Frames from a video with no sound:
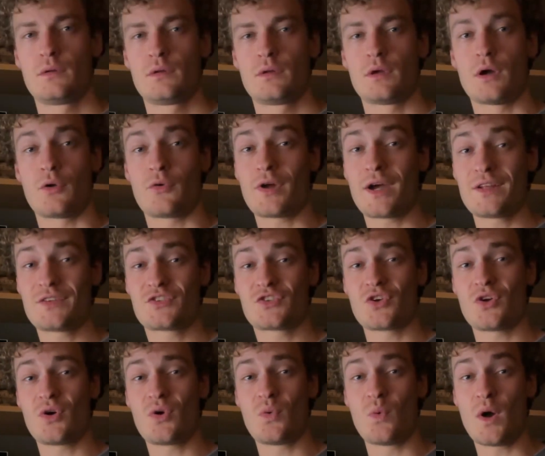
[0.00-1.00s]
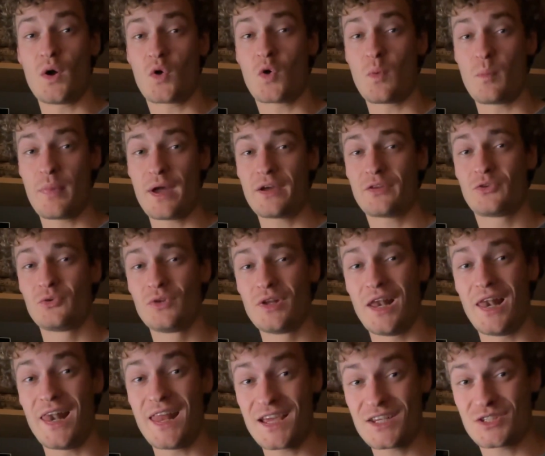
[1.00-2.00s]
Alright, so welcome back to the
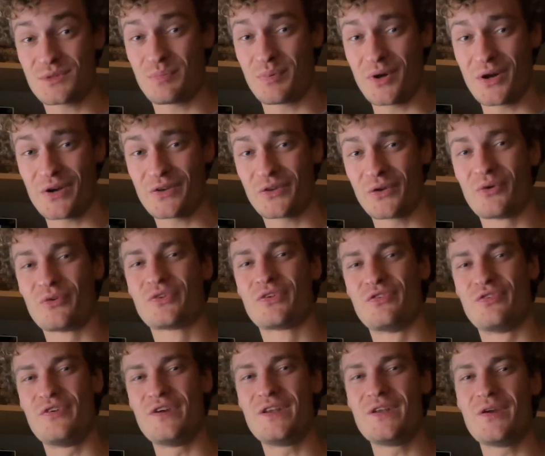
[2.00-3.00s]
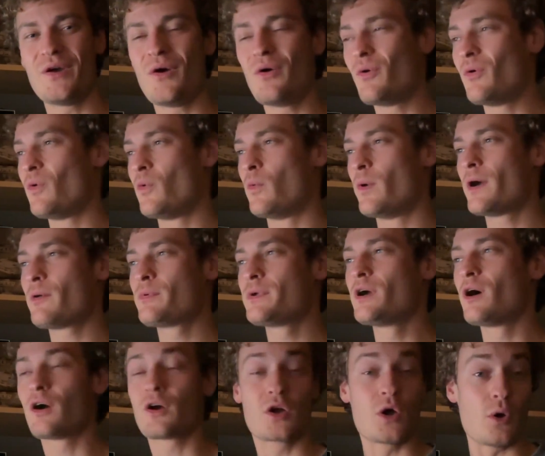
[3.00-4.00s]
last part of the video where we
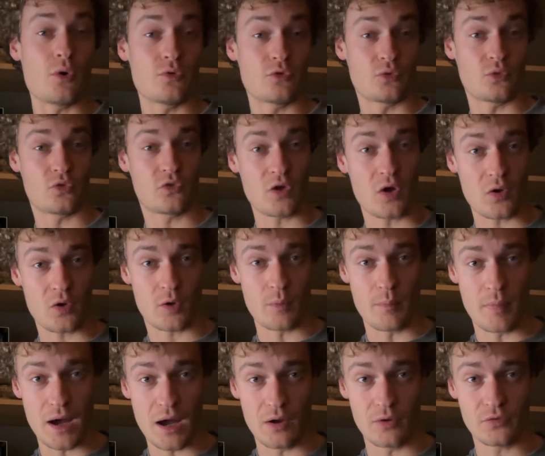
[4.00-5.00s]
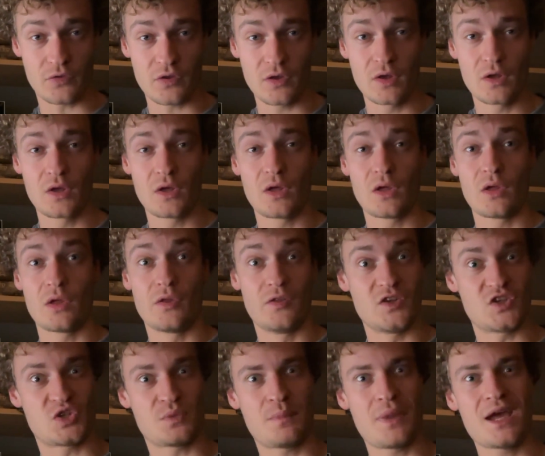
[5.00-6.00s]
are going to talk about the
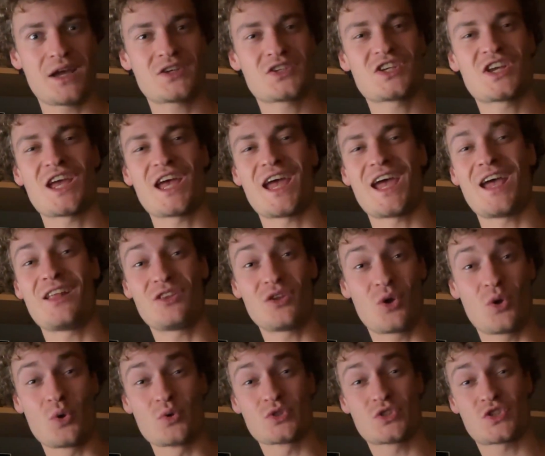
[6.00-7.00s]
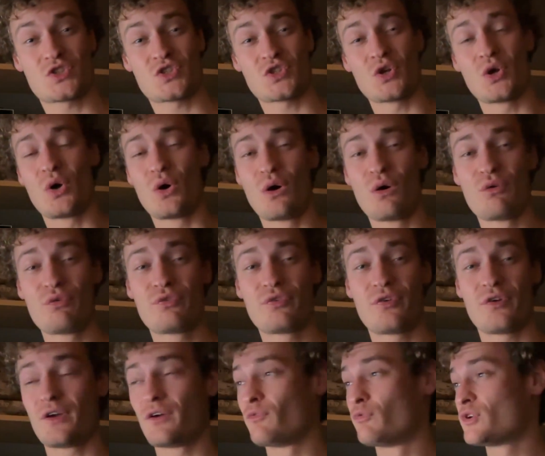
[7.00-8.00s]
specs and the costs
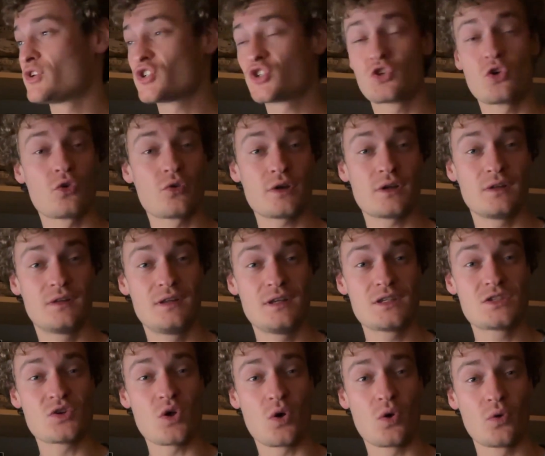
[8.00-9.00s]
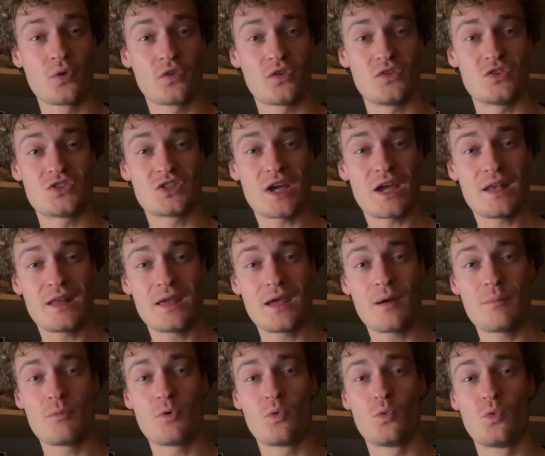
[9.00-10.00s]
of restoring these old
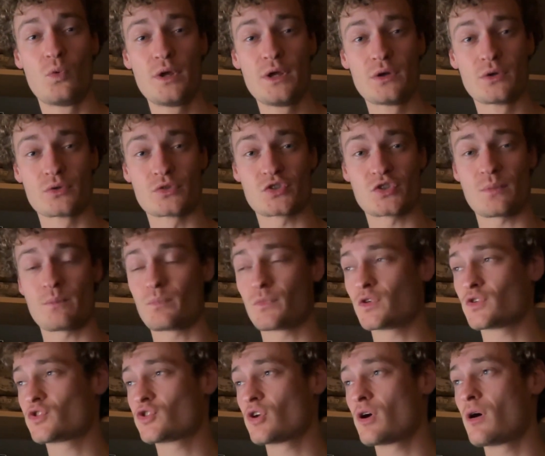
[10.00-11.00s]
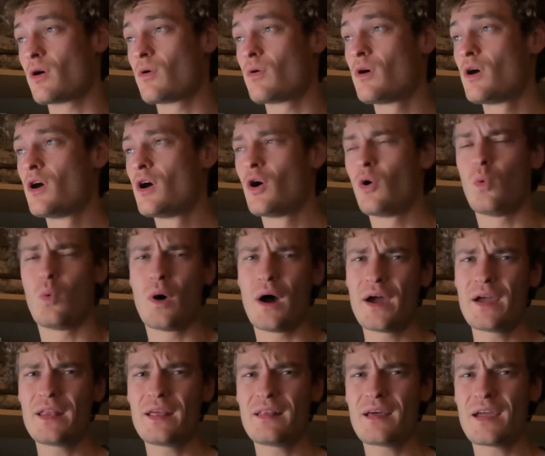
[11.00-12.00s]
JDM wheels. So
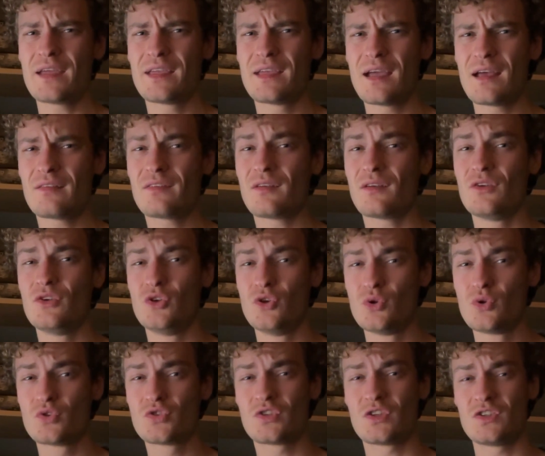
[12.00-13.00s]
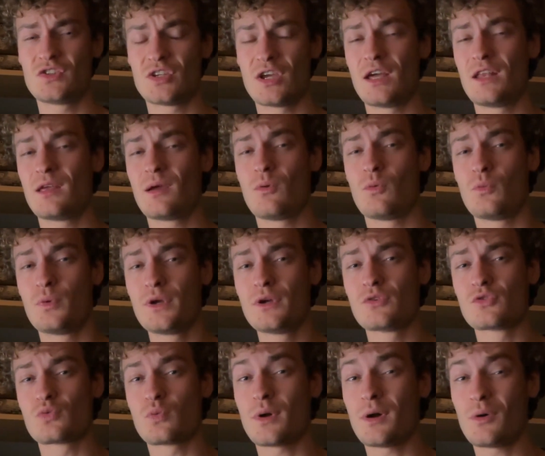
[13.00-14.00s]
why did I get used JDM
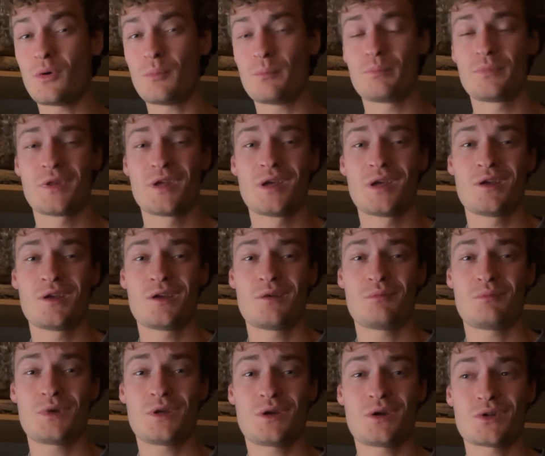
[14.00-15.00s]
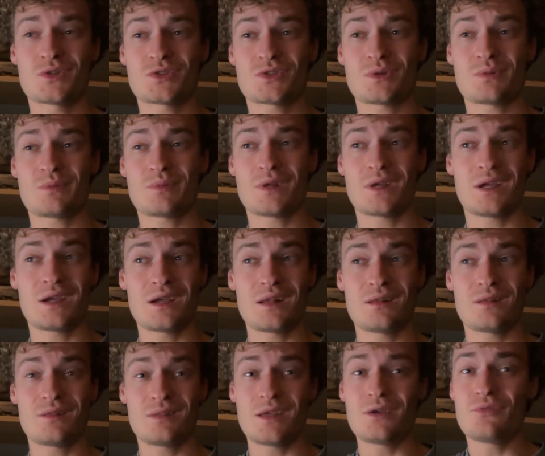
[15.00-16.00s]
wheels? Well, because
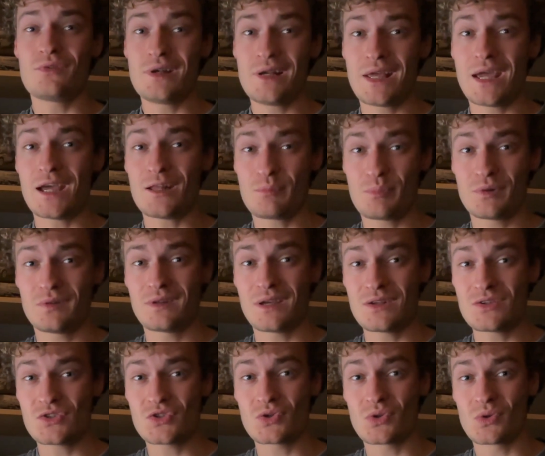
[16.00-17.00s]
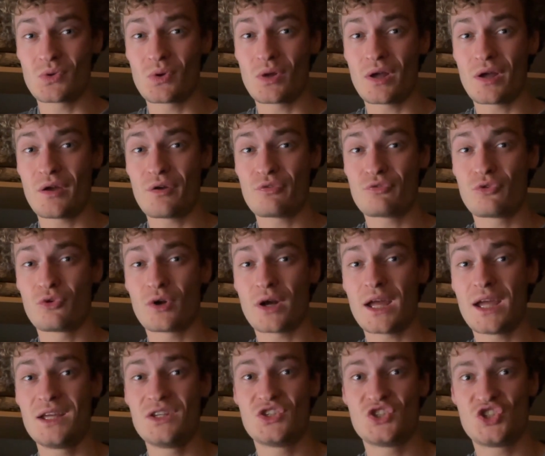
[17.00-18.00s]
they really had potential for
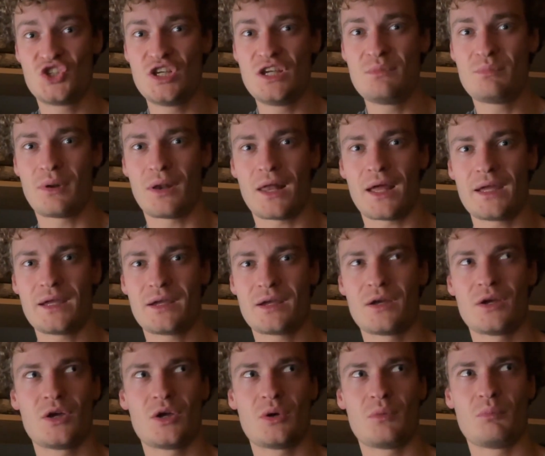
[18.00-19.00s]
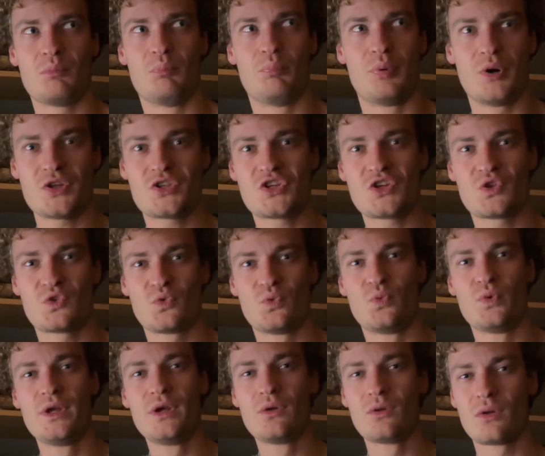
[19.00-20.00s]
a cheap like budget
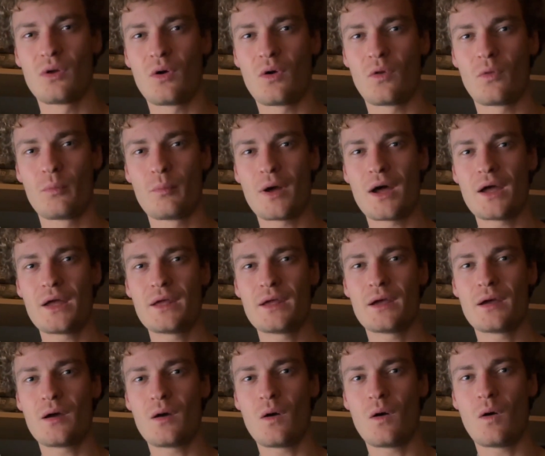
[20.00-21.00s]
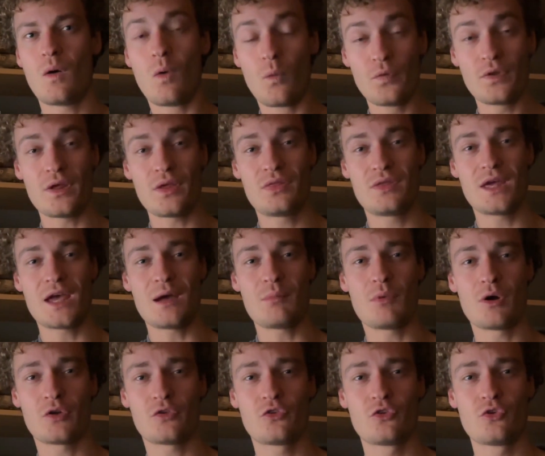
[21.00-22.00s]
wheel on my on the
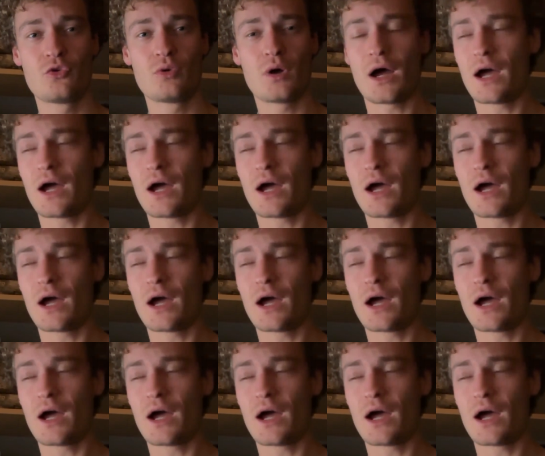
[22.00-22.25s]
MR2.